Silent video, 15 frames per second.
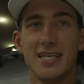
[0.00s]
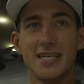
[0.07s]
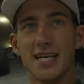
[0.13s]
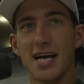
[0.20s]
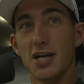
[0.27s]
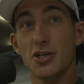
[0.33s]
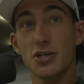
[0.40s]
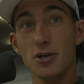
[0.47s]

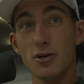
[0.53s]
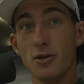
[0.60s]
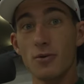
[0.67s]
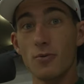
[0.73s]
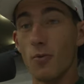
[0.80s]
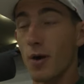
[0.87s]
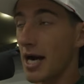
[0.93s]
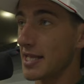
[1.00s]
not sure
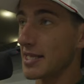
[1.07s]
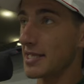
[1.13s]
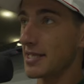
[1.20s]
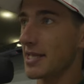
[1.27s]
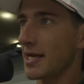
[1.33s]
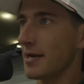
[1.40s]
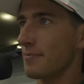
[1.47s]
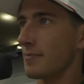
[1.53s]
why I did
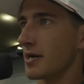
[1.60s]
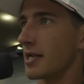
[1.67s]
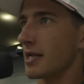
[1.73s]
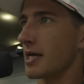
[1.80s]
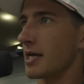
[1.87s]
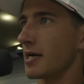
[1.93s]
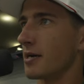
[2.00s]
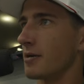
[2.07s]
that, but
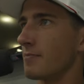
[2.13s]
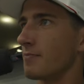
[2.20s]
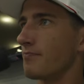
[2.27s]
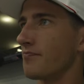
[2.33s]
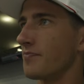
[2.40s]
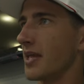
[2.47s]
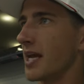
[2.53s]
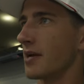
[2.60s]

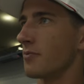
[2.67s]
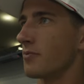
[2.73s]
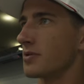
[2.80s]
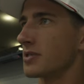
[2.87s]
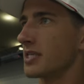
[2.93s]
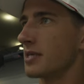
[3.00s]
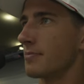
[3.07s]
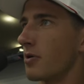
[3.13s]
yeah, we'll
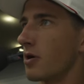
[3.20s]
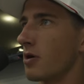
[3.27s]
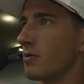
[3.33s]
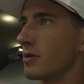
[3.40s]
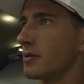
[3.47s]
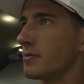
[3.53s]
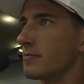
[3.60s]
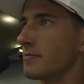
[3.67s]
see
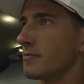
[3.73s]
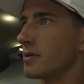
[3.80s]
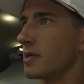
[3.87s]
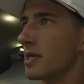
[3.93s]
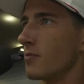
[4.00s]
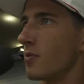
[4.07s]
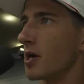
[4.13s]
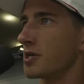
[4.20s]
tomorrow. And
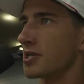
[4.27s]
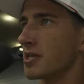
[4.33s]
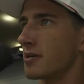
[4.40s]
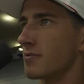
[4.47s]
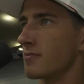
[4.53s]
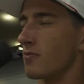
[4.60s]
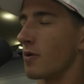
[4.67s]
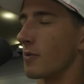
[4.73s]

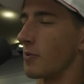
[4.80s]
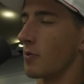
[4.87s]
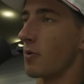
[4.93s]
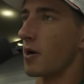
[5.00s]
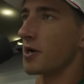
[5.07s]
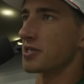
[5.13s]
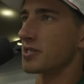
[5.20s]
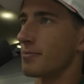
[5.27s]
we were
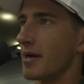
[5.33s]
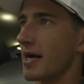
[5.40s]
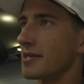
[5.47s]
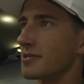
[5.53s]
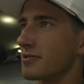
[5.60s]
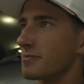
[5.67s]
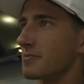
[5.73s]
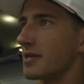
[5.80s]
watching the
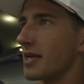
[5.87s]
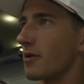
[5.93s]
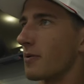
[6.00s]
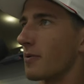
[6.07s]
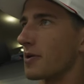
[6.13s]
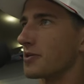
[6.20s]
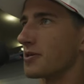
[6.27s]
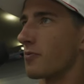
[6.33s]
Masters, but now we're
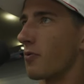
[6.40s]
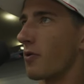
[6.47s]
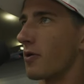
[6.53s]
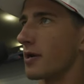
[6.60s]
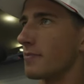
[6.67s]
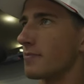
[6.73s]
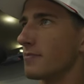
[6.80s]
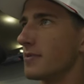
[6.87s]
watching
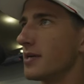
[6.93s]
Rory